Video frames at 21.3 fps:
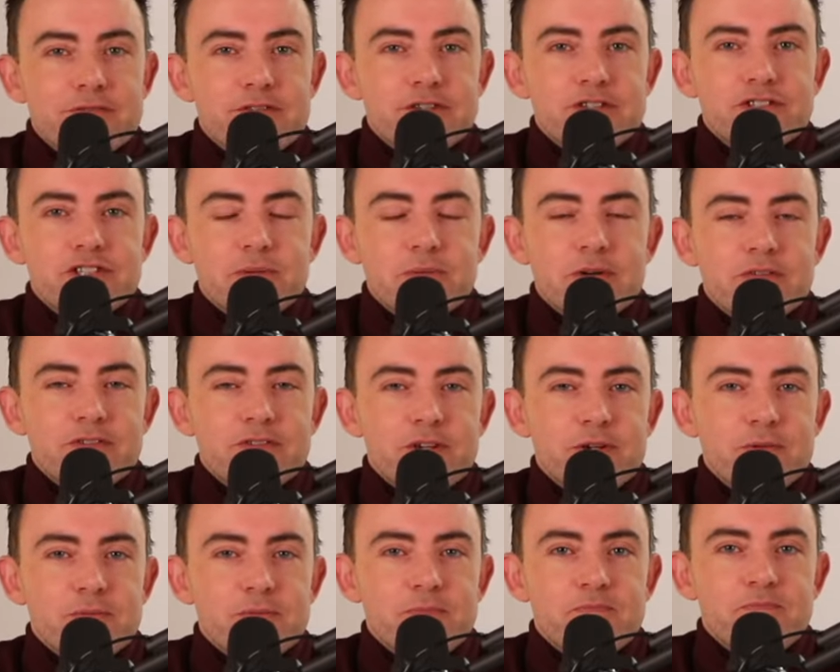for some of
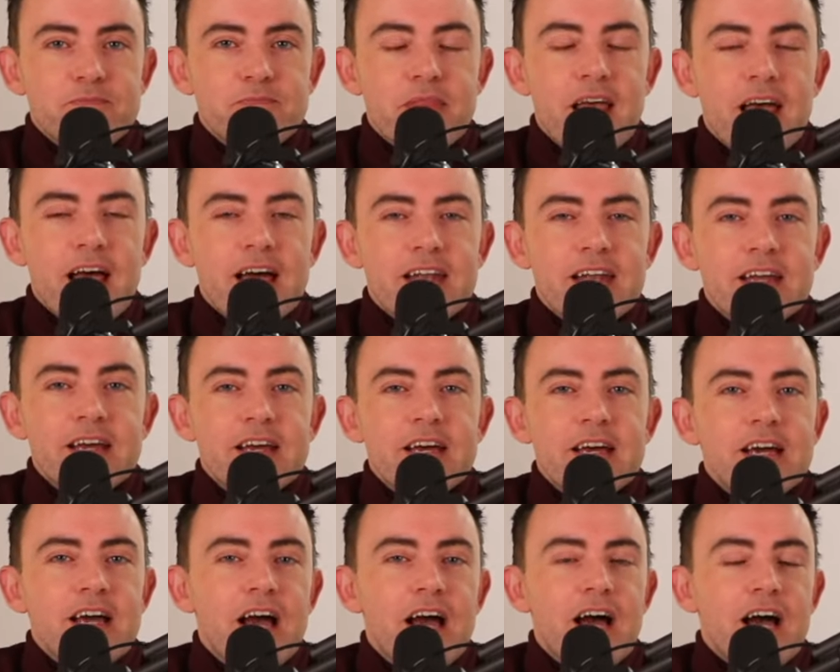you. And
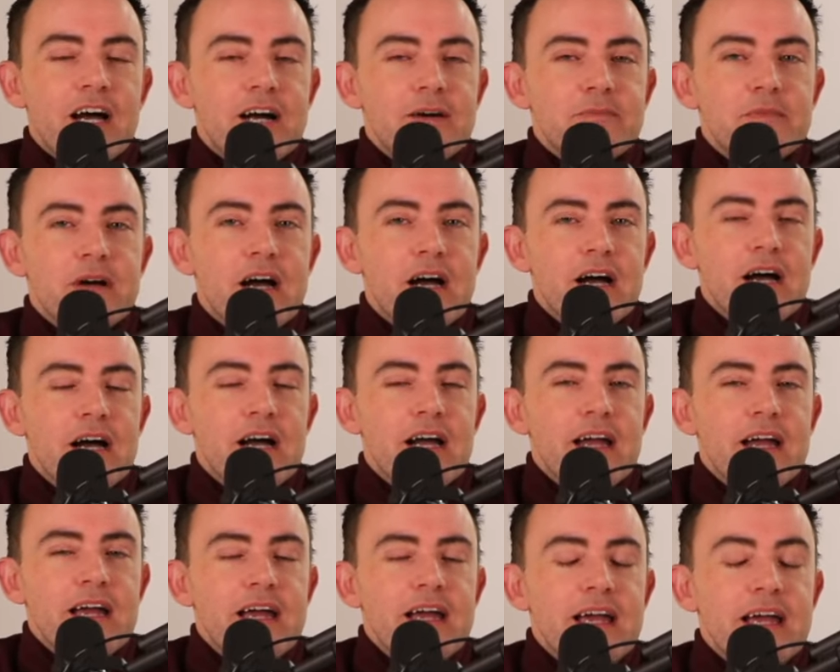um,
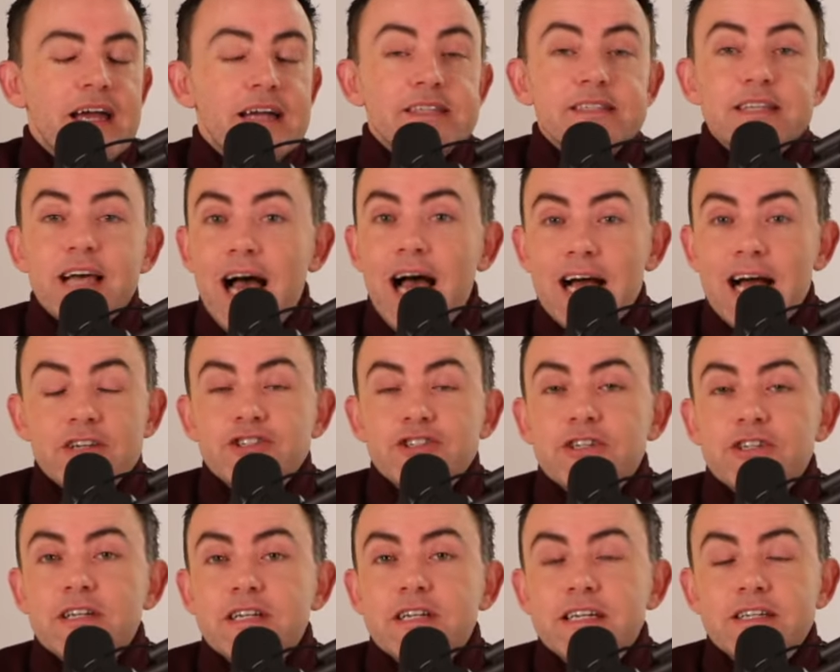it's
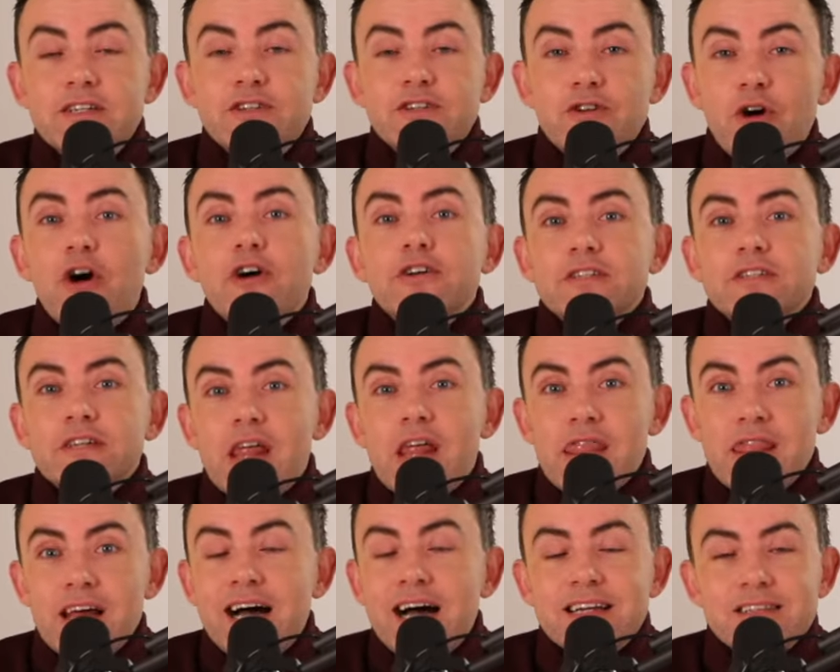actually not
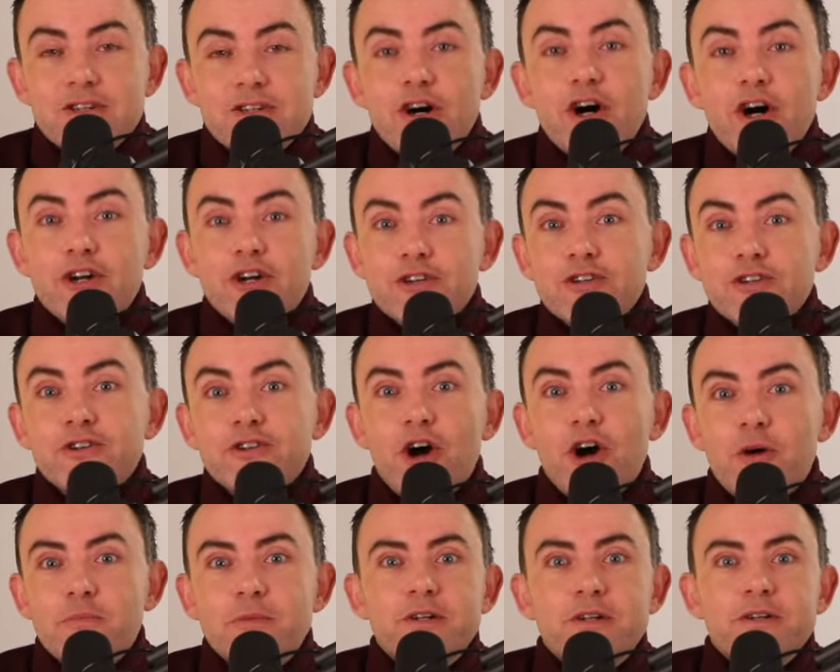that
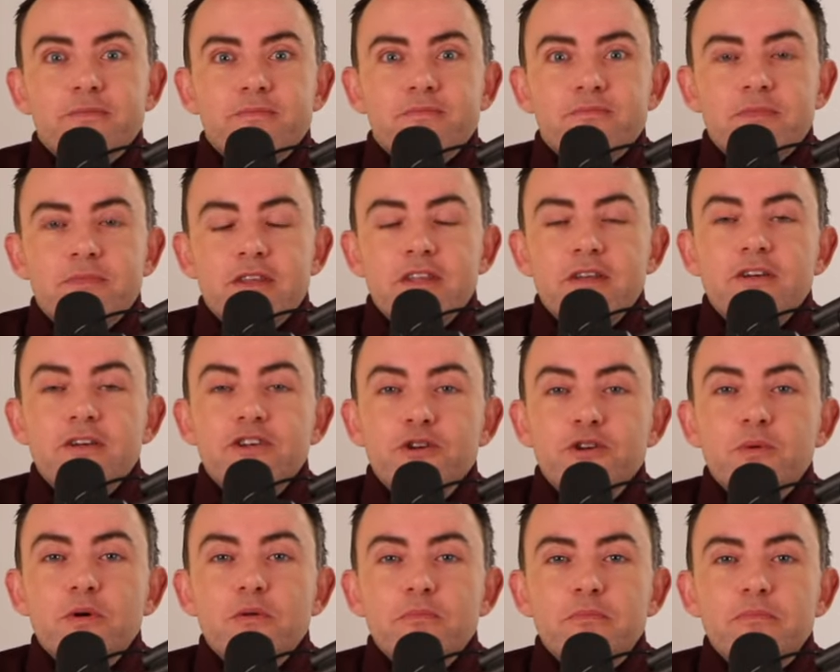uncommon.
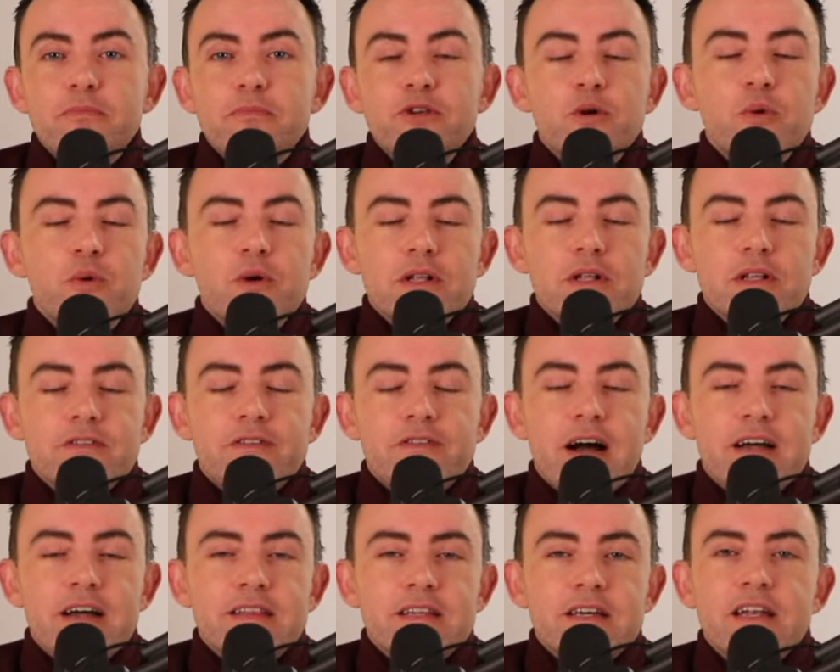You will you will
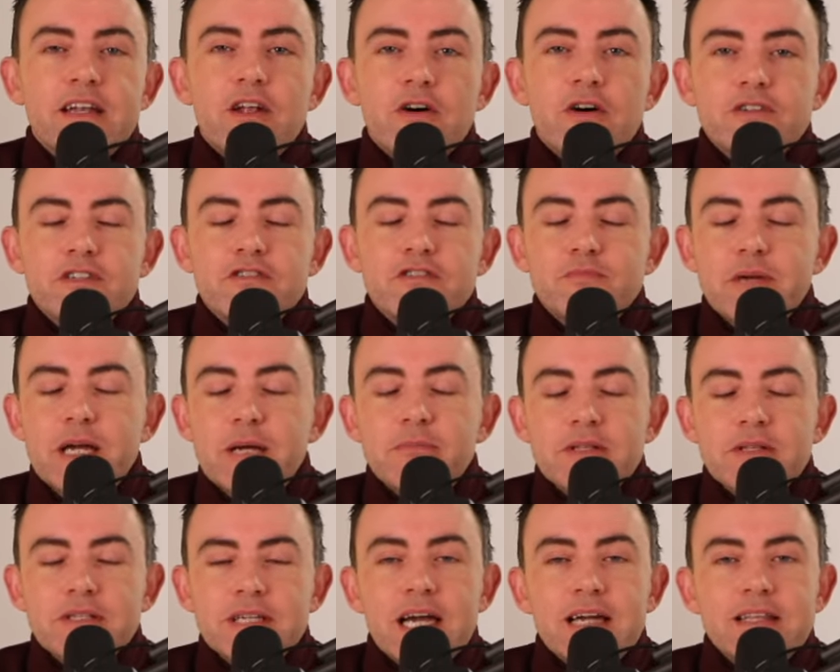find that lots of
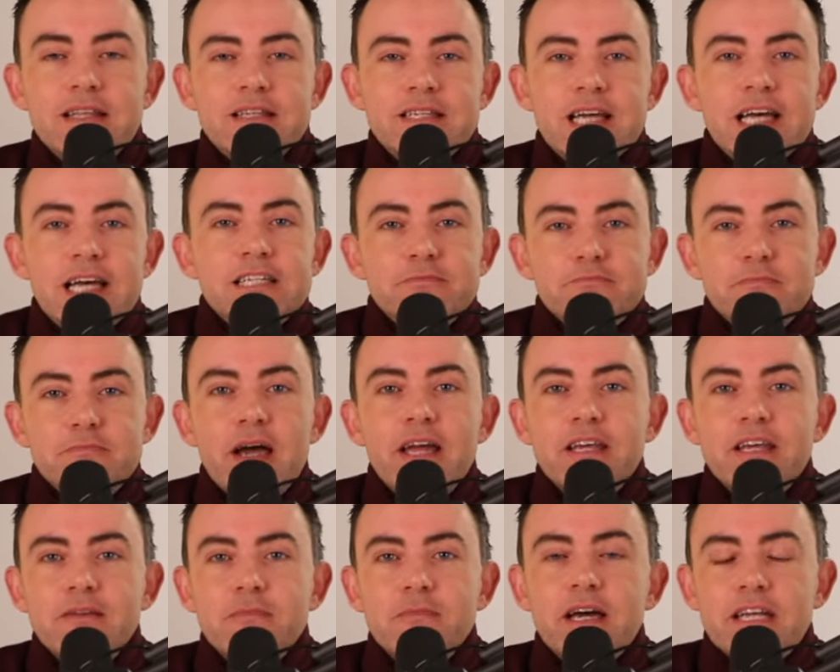people take the test
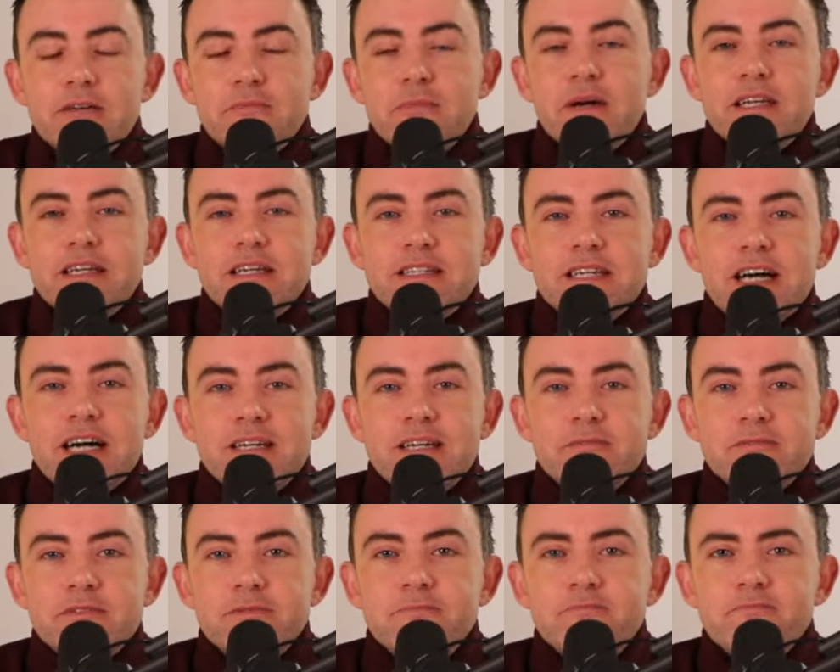many, many, many
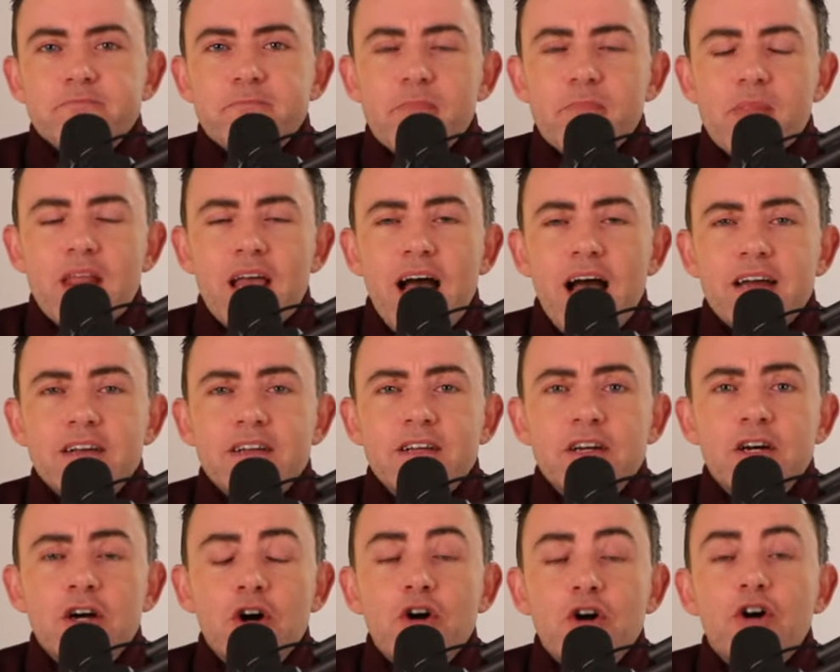times. And
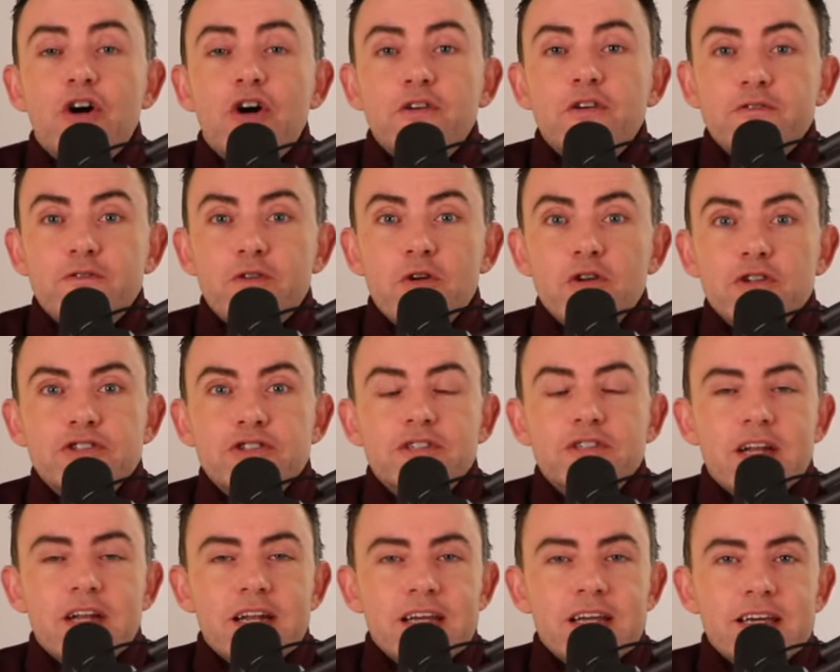
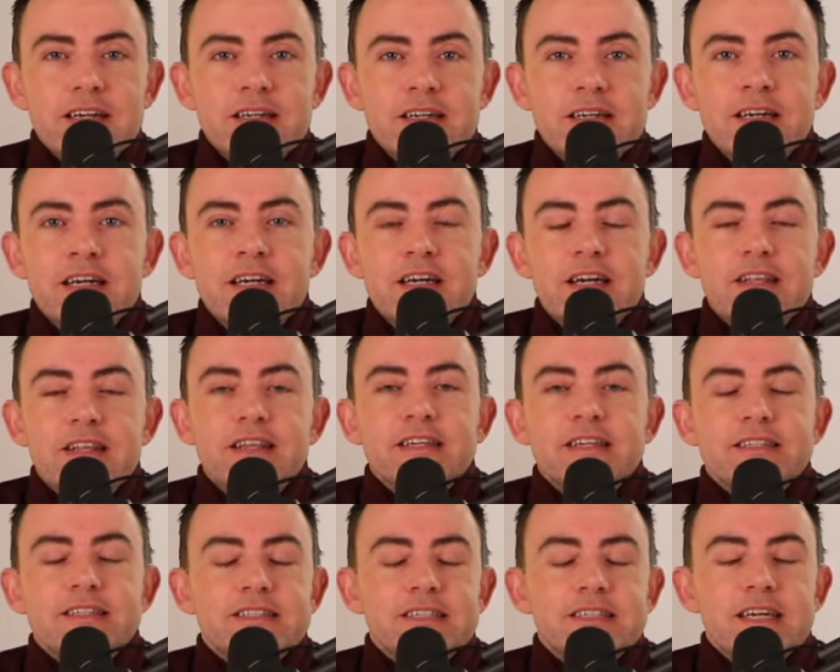unfortunately,
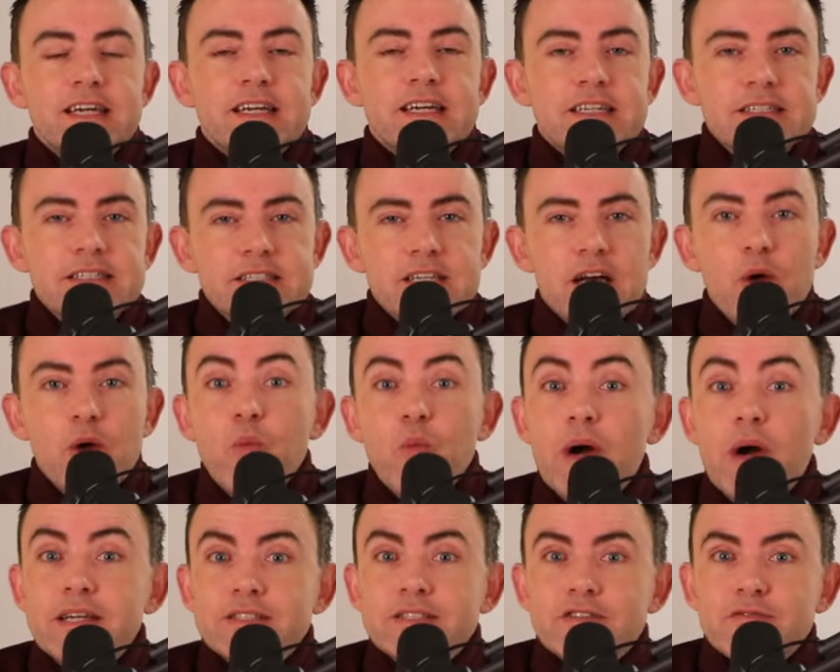this is a
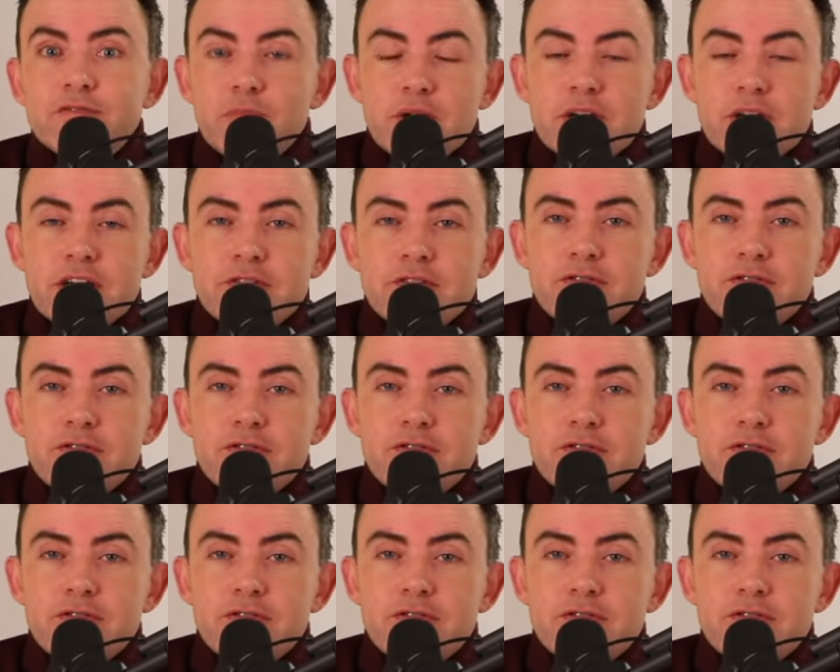waste of money